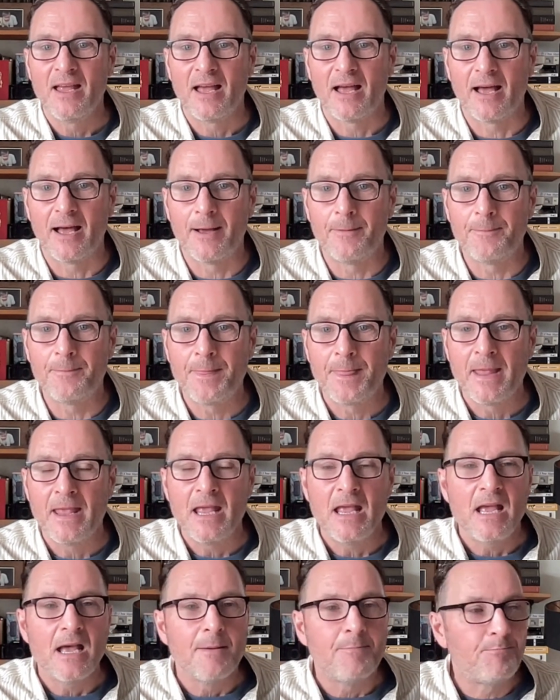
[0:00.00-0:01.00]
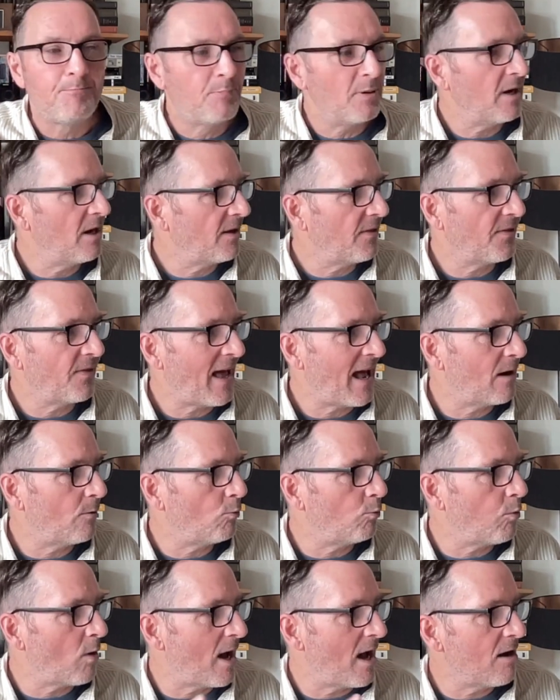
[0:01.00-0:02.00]
But
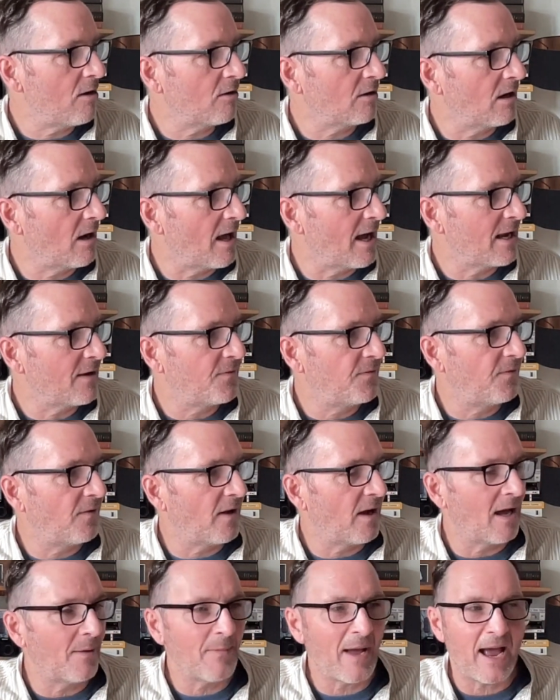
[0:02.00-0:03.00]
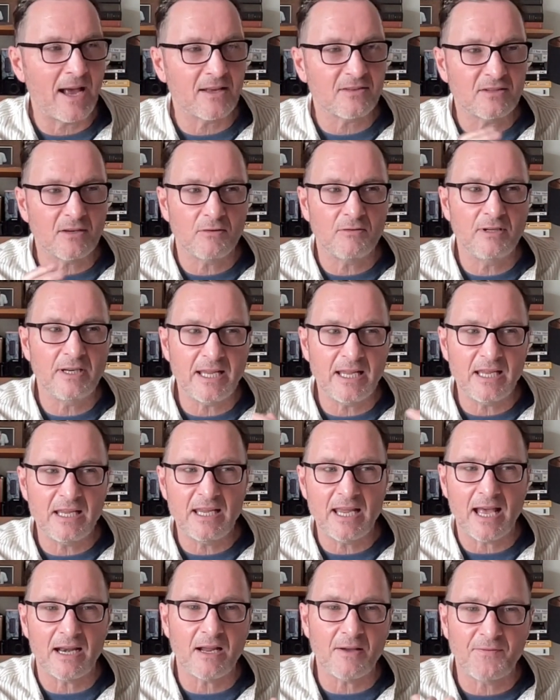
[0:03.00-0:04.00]
that wildlife has only
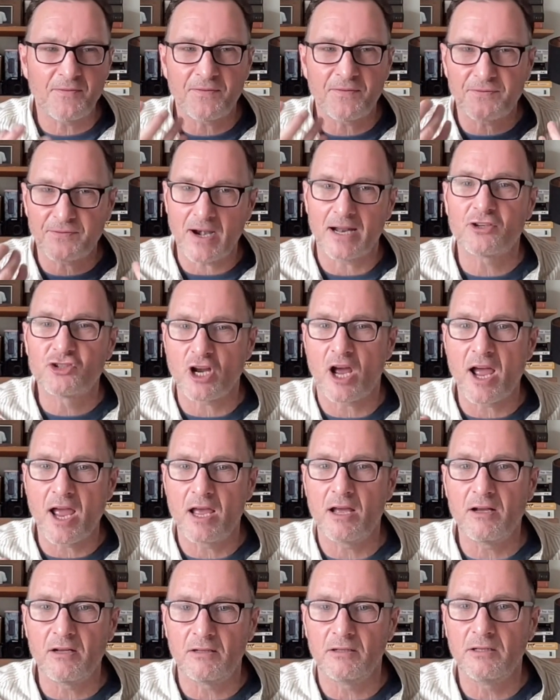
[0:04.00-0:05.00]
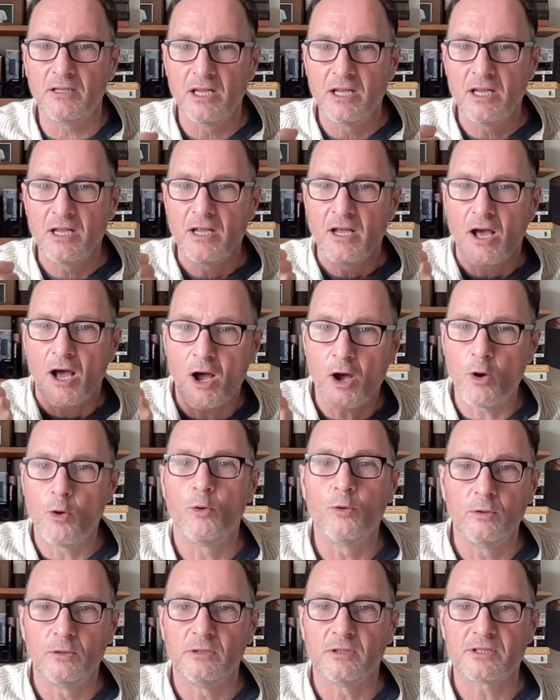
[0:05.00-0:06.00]
yet a fragile
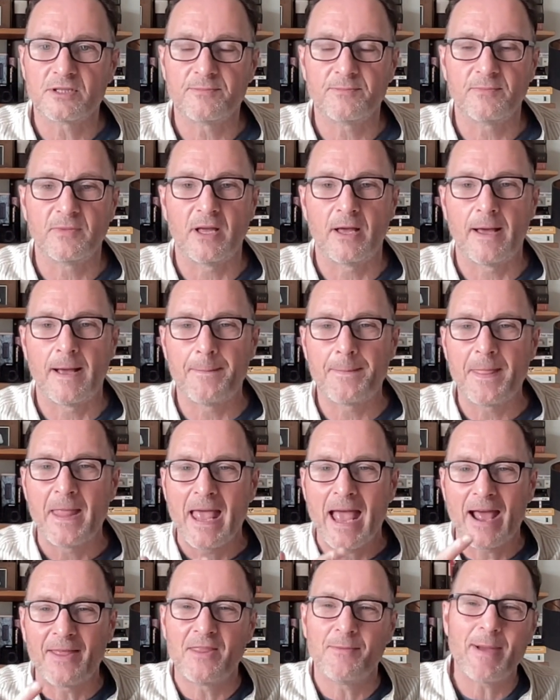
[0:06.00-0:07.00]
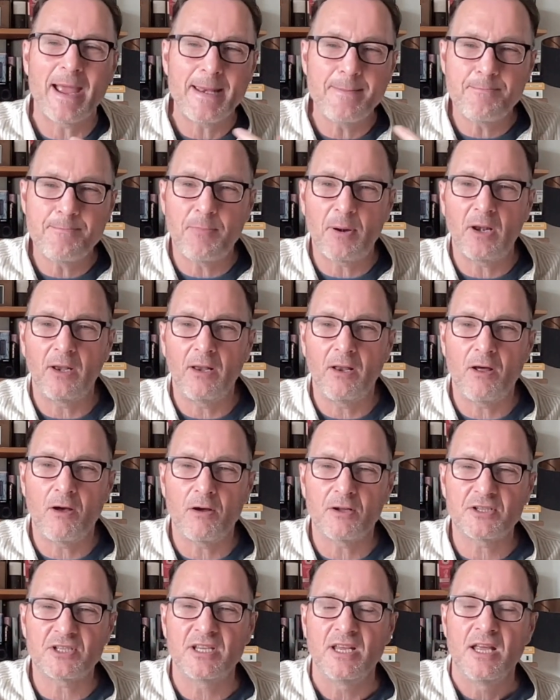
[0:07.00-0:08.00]
hold, and the main
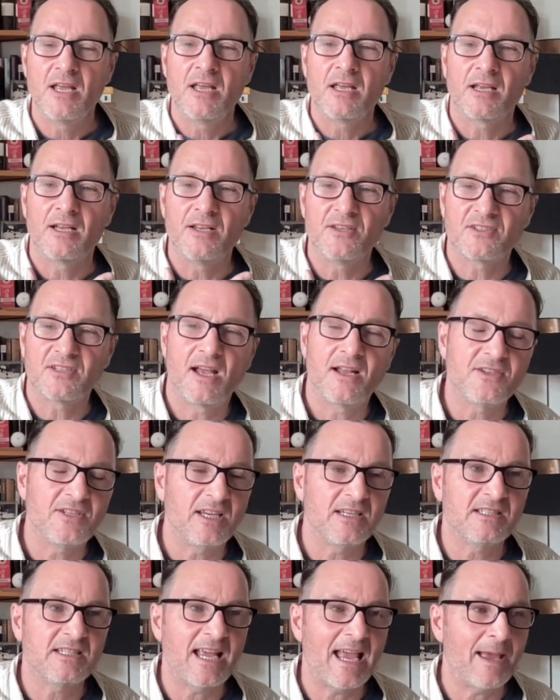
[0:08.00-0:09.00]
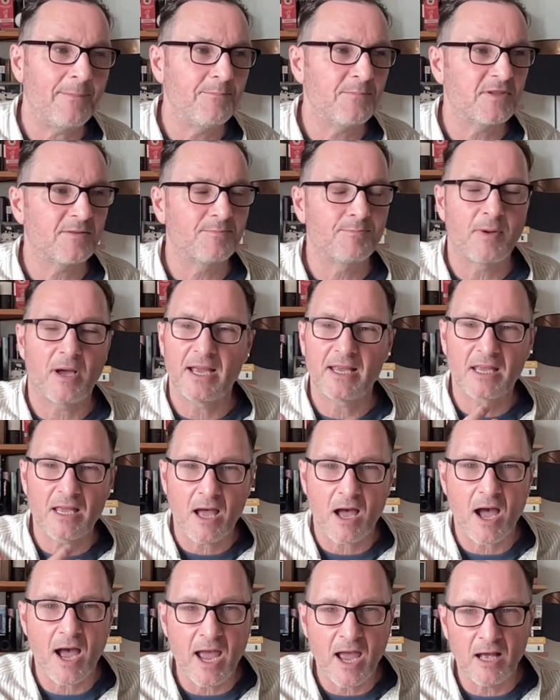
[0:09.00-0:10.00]
plot concerns the attempts by
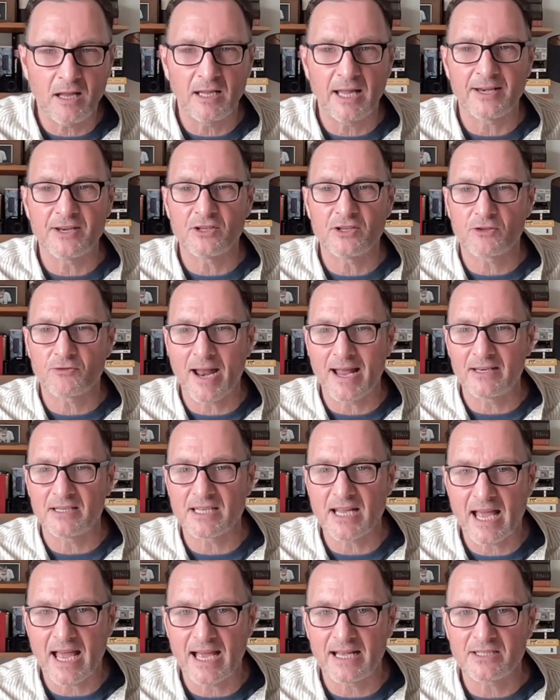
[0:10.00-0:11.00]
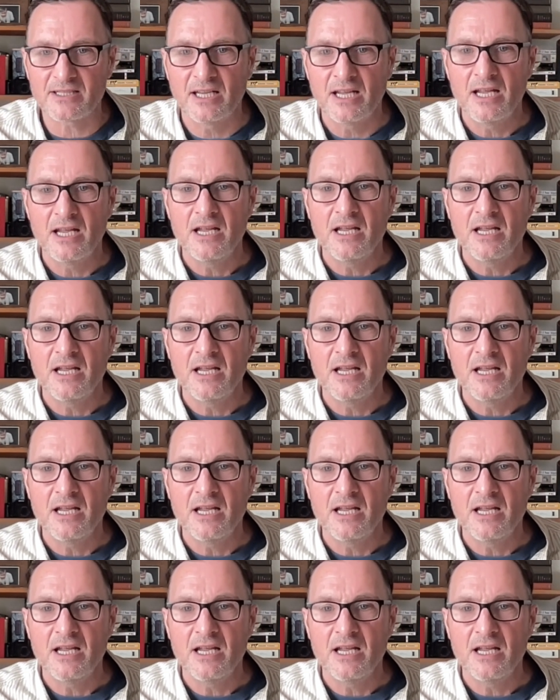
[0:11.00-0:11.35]
Kyle and his Grandad